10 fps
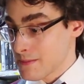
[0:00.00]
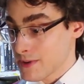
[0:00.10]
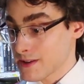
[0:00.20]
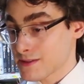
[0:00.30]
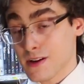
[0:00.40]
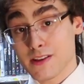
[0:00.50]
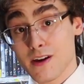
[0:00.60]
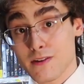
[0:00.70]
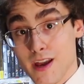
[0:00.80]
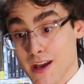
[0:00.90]
But on the
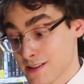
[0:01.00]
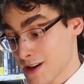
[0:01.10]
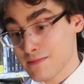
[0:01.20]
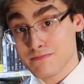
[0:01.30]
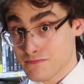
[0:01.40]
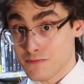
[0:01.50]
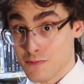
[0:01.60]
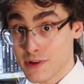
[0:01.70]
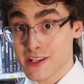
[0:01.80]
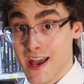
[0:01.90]
other hand, I'm
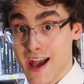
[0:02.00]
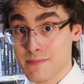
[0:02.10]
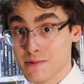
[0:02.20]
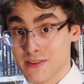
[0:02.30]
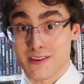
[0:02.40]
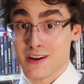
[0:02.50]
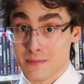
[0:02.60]
really happy with it.